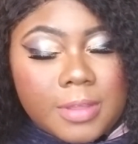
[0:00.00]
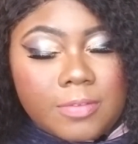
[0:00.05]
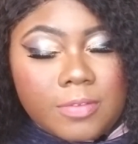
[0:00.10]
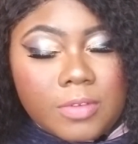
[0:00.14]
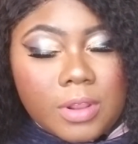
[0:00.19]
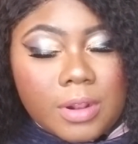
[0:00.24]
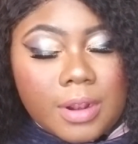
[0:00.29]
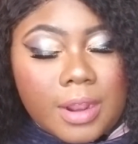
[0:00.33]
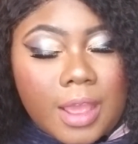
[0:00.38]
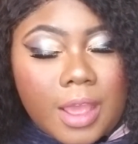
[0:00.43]

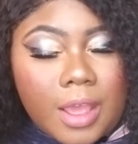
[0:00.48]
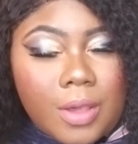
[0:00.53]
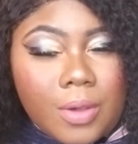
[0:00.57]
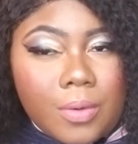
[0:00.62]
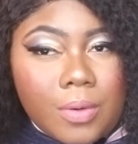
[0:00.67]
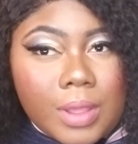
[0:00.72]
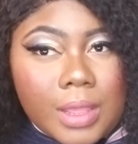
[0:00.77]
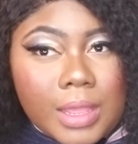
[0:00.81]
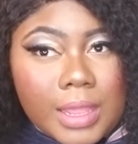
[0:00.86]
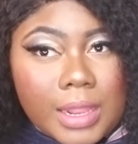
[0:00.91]
If you're
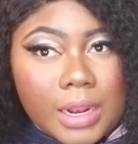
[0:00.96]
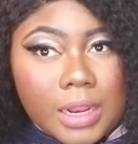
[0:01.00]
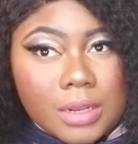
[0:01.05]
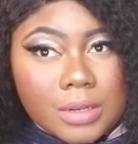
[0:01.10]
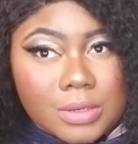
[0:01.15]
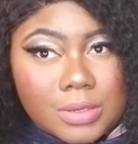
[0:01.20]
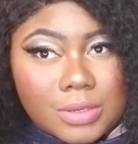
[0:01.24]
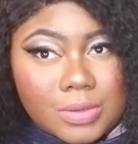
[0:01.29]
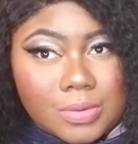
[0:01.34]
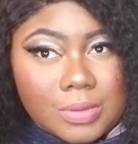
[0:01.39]
not, go ahead
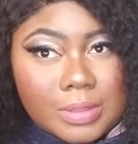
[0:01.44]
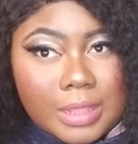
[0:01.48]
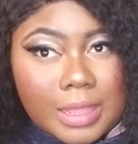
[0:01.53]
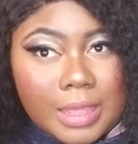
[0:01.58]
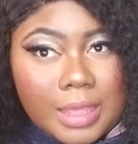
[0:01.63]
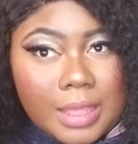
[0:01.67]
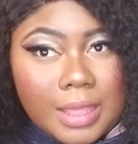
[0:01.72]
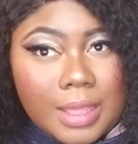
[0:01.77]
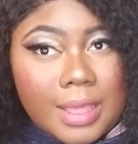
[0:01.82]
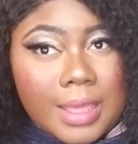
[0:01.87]
and do
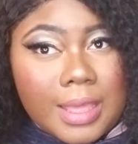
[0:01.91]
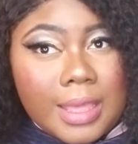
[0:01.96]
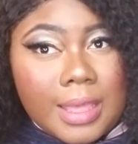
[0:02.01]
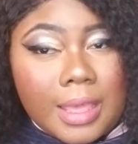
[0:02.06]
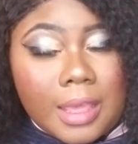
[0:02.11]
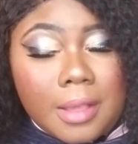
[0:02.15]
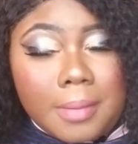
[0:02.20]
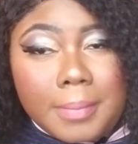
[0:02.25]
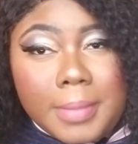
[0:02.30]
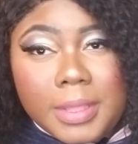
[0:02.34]
that,
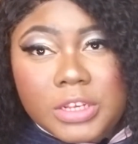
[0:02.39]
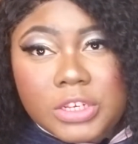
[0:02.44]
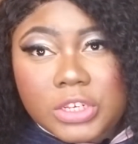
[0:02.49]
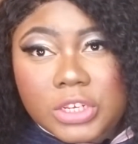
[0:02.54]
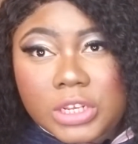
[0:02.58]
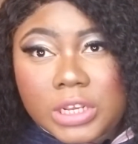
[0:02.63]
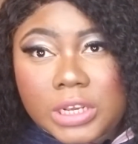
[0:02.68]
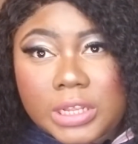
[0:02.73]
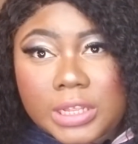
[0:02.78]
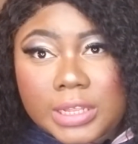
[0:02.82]
and make
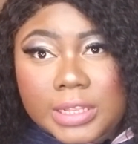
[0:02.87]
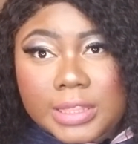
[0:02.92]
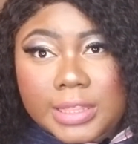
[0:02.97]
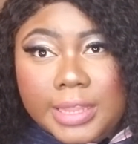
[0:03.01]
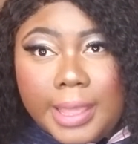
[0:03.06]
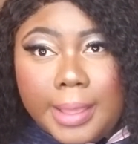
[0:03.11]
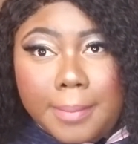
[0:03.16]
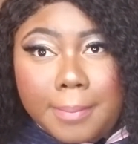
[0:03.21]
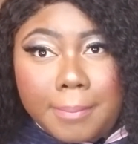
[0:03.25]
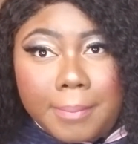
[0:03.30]
sure you
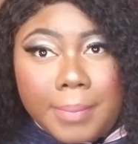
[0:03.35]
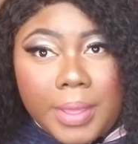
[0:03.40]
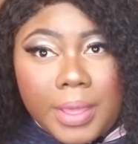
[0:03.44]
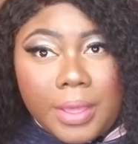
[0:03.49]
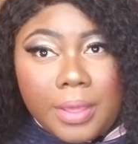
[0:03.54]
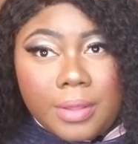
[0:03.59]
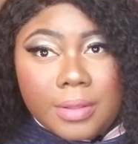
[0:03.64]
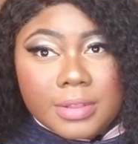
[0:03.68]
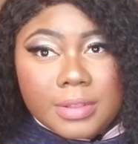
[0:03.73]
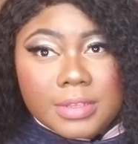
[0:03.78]
click that
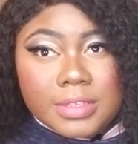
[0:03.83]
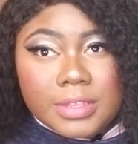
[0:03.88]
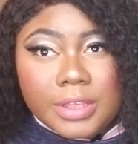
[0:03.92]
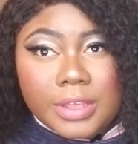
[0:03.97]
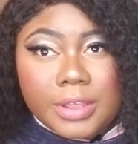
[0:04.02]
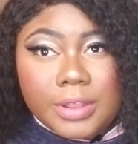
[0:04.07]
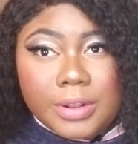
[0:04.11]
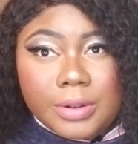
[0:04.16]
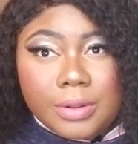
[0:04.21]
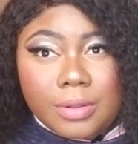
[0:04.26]
bell so
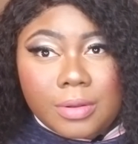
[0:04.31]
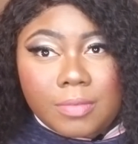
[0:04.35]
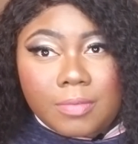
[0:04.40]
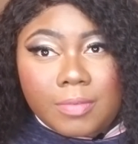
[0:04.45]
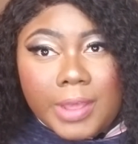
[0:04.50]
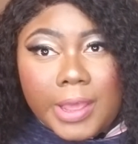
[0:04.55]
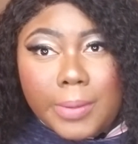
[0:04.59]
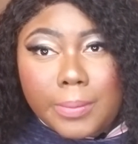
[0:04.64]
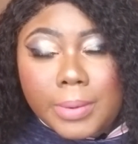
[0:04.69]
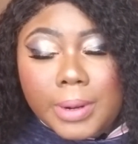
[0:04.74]
you're
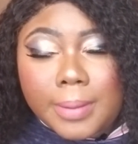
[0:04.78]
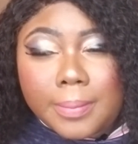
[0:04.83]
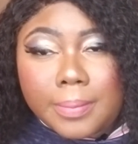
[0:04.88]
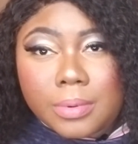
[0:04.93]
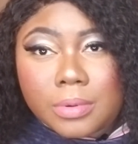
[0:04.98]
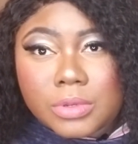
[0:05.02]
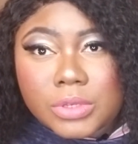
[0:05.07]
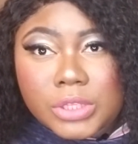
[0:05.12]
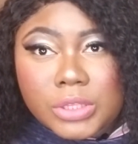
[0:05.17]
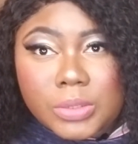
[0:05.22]
notified when I
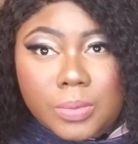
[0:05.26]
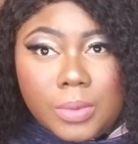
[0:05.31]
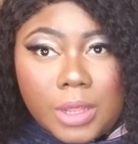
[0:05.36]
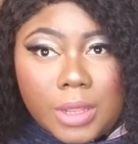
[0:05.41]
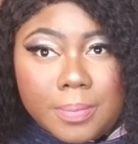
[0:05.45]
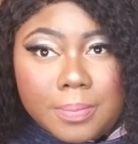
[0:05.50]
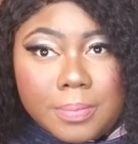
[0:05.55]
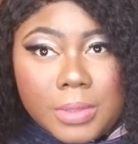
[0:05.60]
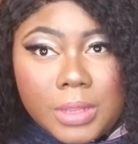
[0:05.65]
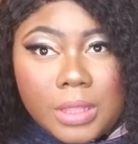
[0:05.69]
post new
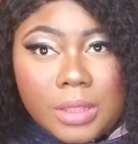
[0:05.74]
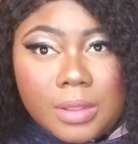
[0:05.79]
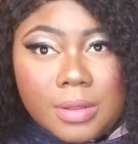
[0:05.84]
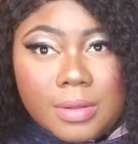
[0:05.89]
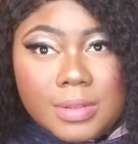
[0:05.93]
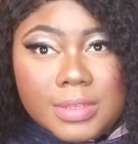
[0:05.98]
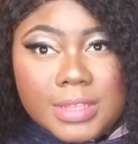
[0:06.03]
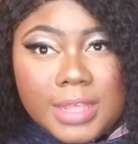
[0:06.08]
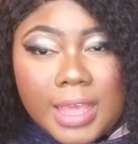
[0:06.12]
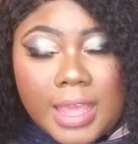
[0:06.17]

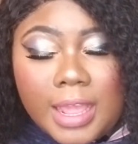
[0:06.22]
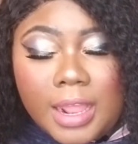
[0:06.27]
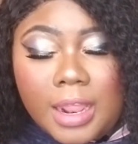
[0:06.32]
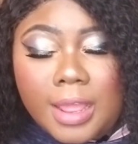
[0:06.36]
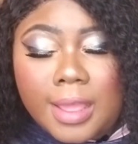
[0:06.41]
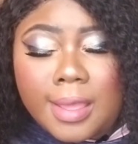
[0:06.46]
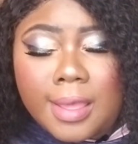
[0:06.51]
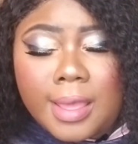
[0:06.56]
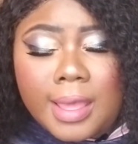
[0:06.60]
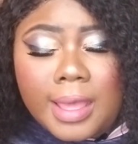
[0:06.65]
uploads,
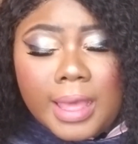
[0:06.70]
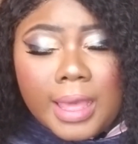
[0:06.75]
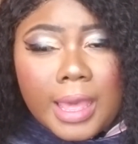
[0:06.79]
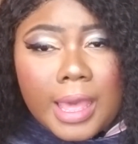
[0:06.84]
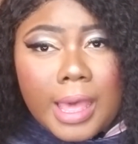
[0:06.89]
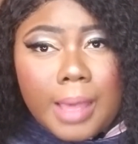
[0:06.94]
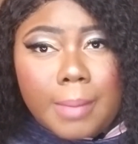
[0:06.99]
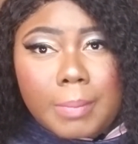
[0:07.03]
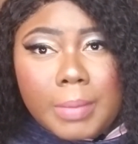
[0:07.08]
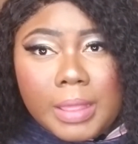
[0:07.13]
and
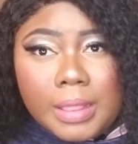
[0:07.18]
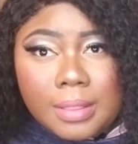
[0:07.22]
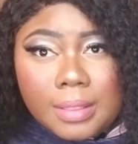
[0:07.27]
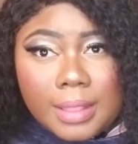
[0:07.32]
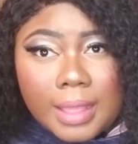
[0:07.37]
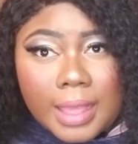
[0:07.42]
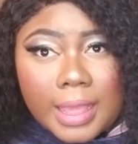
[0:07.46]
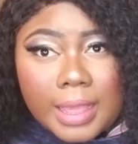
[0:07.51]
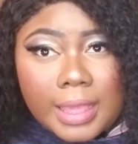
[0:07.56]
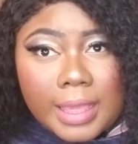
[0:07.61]

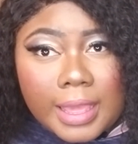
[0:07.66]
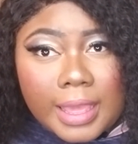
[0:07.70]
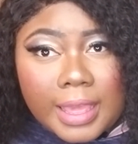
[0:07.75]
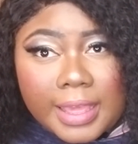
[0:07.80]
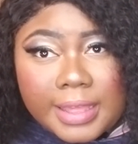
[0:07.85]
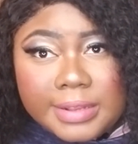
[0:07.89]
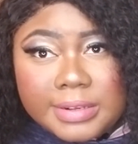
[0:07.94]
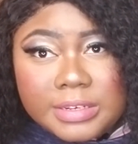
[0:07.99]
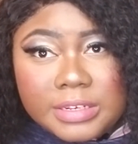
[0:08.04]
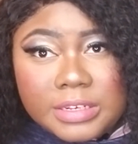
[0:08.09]
comment, like,
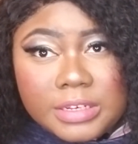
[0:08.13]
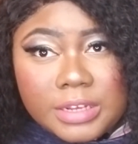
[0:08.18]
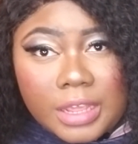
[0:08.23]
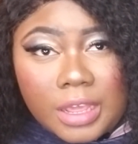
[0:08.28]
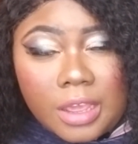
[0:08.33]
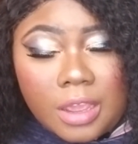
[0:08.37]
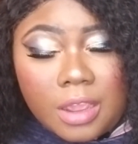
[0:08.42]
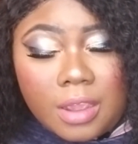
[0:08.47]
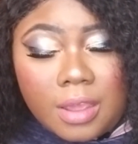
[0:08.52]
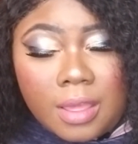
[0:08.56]
and
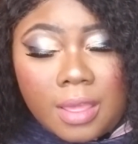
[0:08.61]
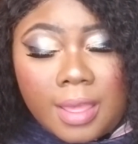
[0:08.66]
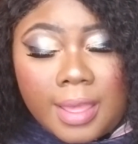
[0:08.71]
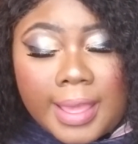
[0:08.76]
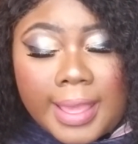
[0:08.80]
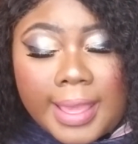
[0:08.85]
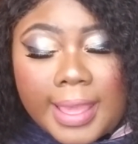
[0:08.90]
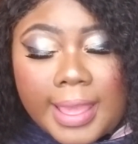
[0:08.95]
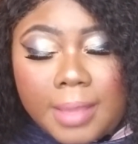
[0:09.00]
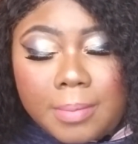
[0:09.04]
share,
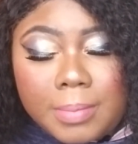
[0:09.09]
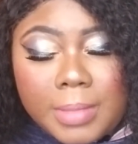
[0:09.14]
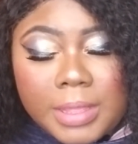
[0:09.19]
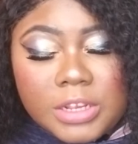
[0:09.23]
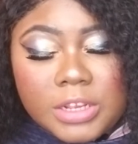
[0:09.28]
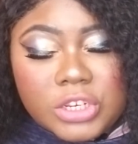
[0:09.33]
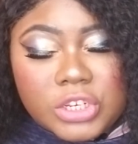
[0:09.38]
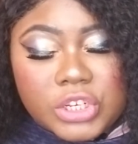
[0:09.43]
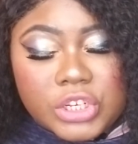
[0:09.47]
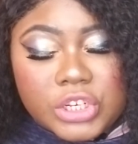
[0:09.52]
and
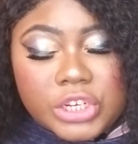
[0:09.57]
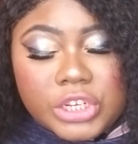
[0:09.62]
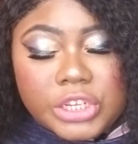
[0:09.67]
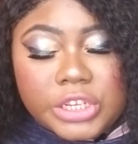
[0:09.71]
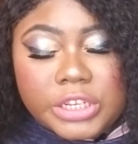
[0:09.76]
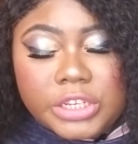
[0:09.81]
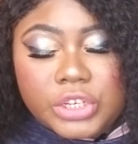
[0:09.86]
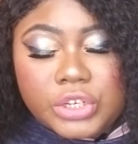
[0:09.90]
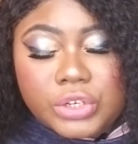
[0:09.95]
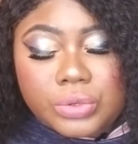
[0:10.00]
make sure
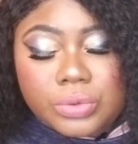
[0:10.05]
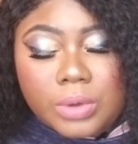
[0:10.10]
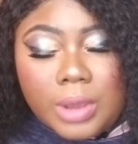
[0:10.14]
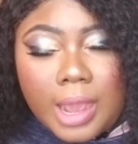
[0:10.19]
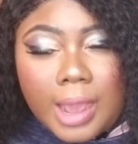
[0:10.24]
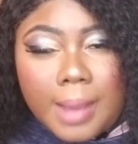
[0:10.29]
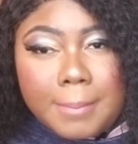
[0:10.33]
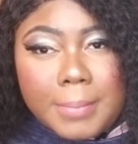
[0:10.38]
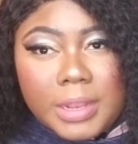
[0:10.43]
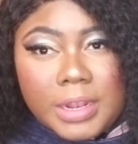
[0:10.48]
you
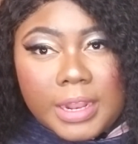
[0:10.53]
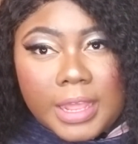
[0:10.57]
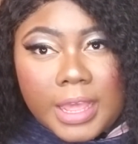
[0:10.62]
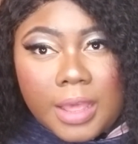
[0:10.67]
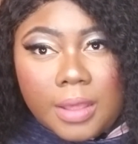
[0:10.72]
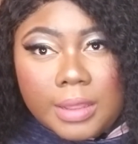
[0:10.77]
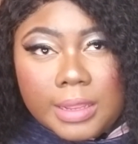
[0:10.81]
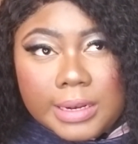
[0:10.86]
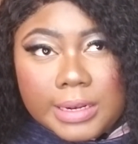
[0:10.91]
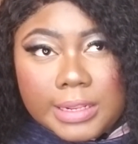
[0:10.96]
comment
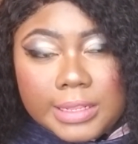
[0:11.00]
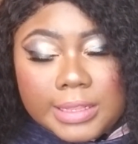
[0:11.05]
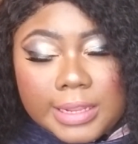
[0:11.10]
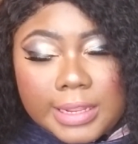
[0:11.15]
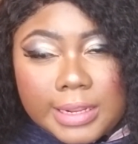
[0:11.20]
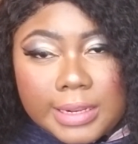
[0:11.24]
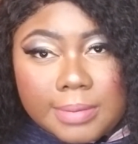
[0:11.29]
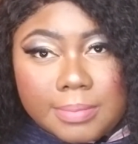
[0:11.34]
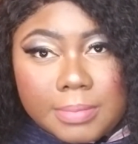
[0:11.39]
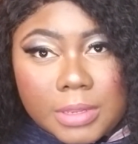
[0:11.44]
down
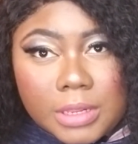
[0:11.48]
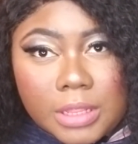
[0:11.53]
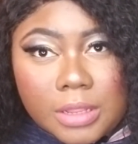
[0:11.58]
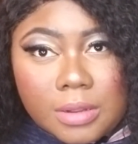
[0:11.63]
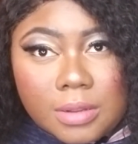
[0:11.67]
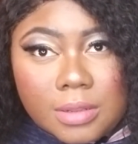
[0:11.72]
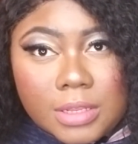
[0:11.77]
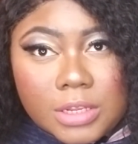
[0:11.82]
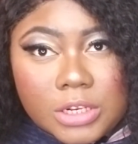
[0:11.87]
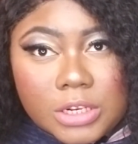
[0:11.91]
anything
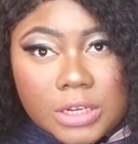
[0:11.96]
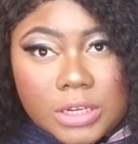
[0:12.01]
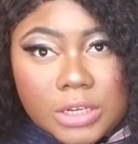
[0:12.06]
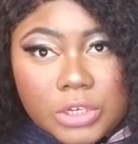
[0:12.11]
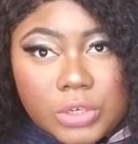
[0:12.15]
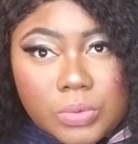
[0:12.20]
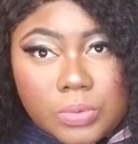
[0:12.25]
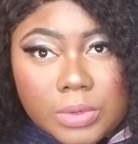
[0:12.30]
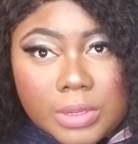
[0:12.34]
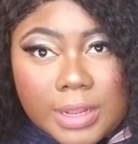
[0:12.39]
below that
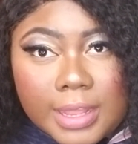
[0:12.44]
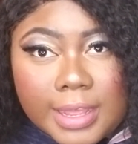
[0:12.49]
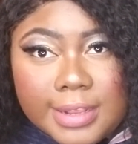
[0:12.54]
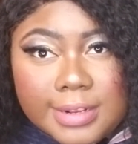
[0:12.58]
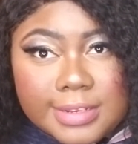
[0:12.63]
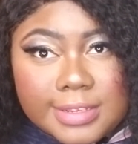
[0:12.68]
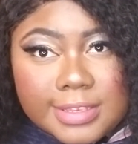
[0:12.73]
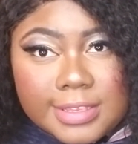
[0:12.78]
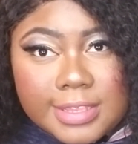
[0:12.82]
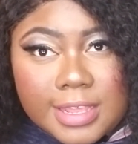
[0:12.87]
you would
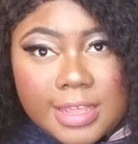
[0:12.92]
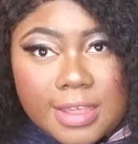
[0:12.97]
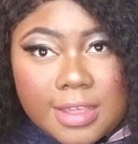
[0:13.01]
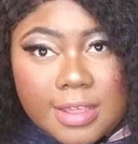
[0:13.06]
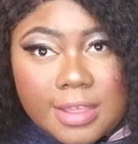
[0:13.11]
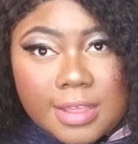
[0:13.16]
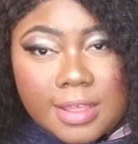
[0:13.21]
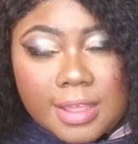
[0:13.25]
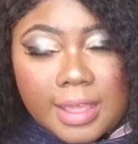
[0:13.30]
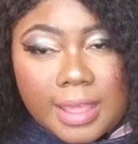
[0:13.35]
like to see,
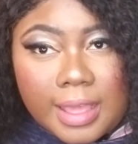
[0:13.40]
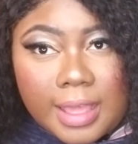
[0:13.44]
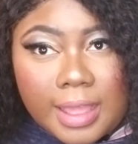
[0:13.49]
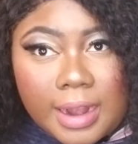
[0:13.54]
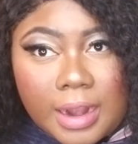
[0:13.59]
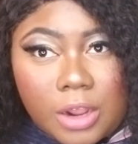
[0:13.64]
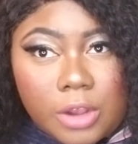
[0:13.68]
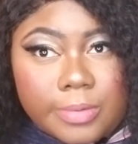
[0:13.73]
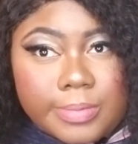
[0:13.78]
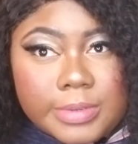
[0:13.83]

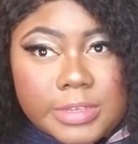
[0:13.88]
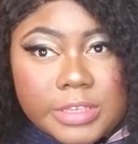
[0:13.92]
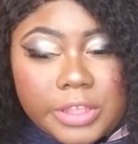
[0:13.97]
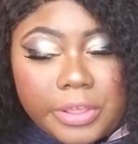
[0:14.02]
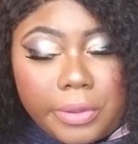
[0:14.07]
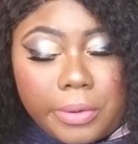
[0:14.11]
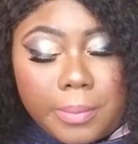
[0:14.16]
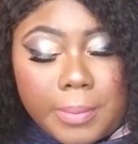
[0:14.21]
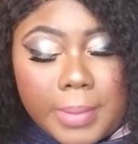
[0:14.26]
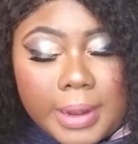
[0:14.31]
and I hope to
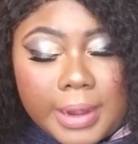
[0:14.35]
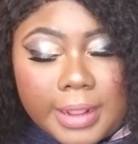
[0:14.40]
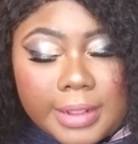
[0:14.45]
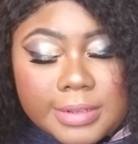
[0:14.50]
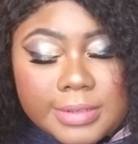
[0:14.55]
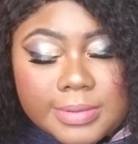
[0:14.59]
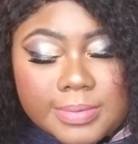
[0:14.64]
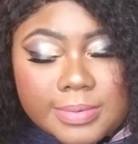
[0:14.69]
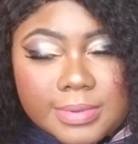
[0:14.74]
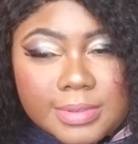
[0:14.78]
see you in my
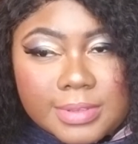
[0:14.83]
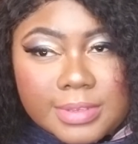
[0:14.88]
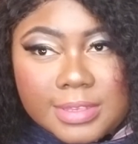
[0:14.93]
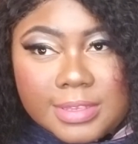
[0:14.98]
next one.